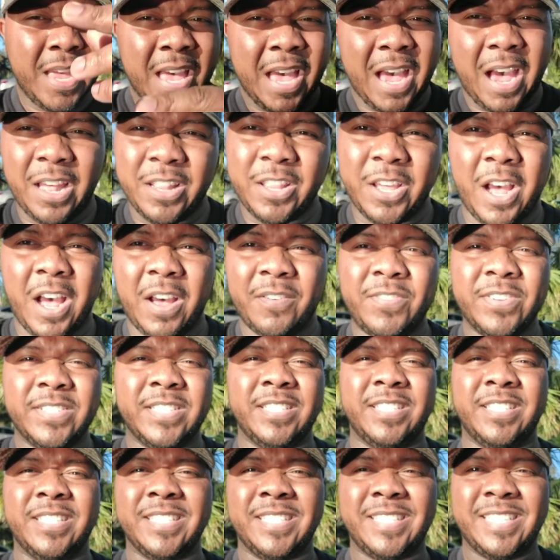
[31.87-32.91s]
how the
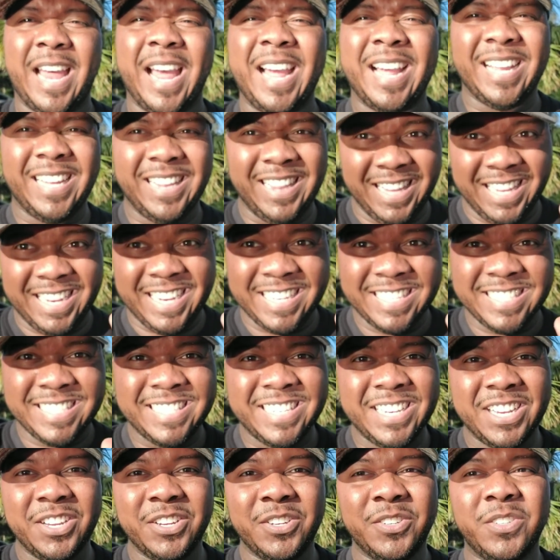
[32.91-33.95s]
offense is just not clicking
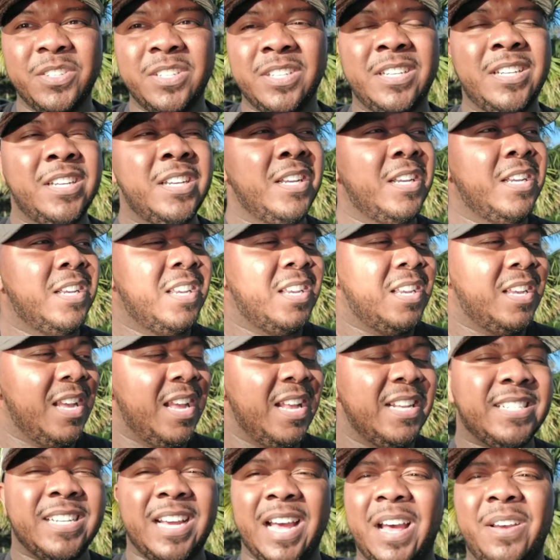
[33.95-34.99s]
still,
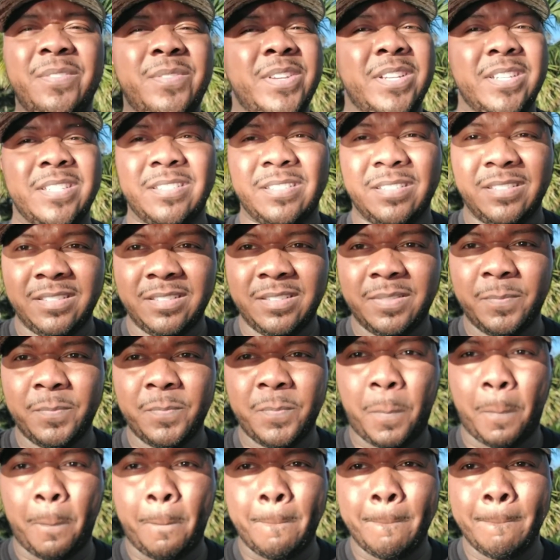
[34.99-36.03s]
it's obvious.
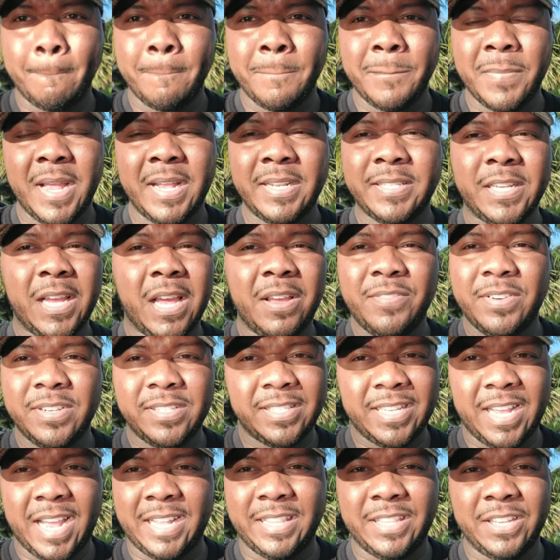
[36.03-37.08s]
It's
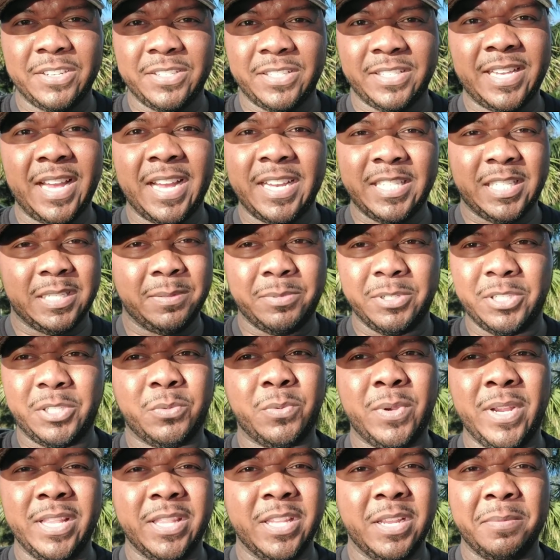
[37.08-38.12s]
obvious that there's tension
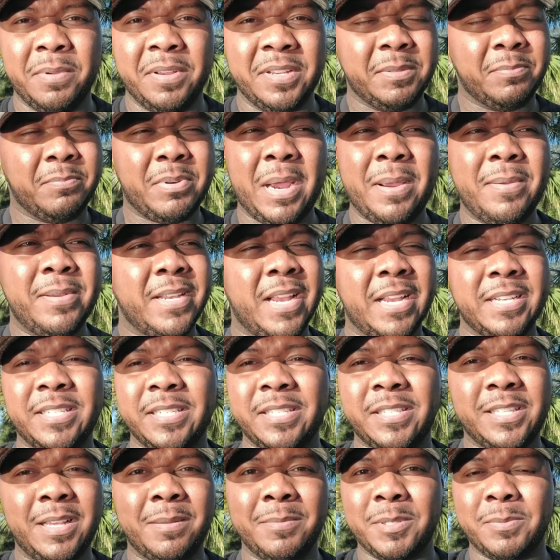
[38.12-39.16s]
between them. It's probably not
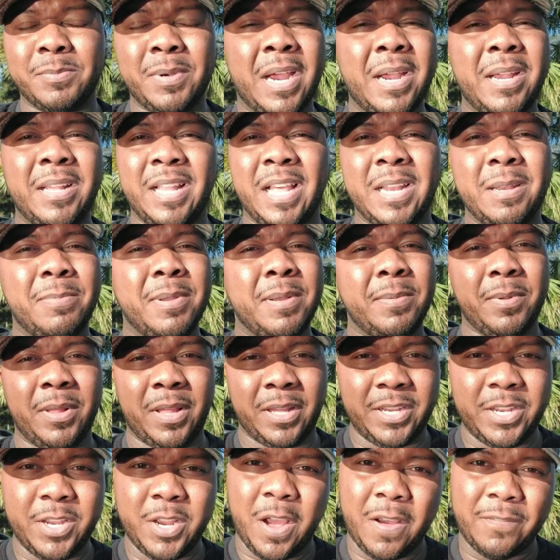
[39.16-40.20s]
just them, it's probably a lot of people
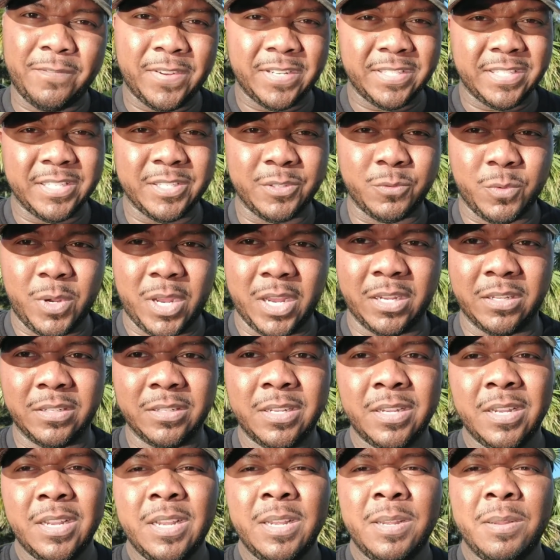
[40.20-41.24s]
on the offense as well.
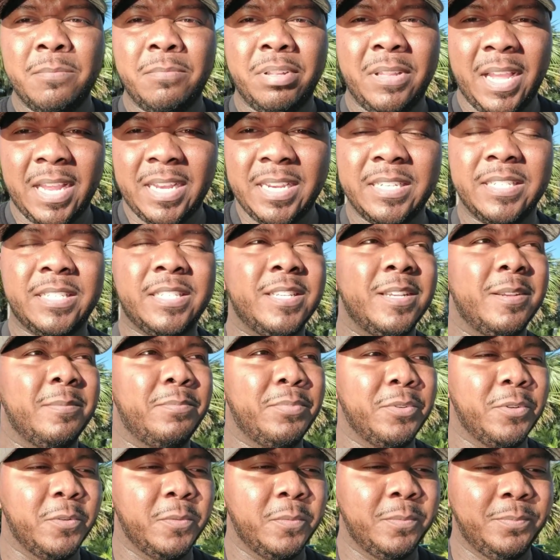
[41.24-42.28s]
Plain and
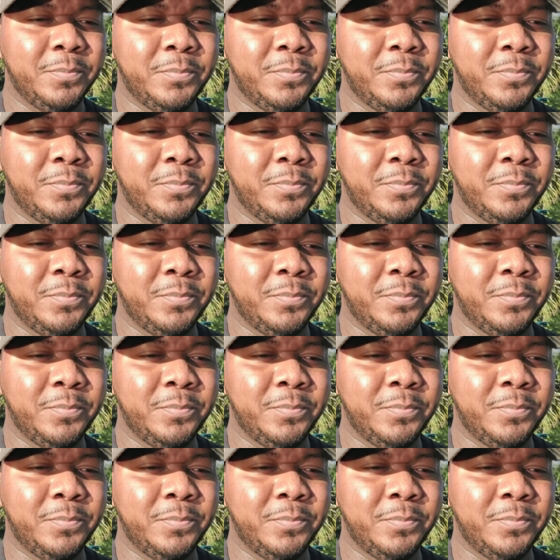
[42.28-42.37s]
simple.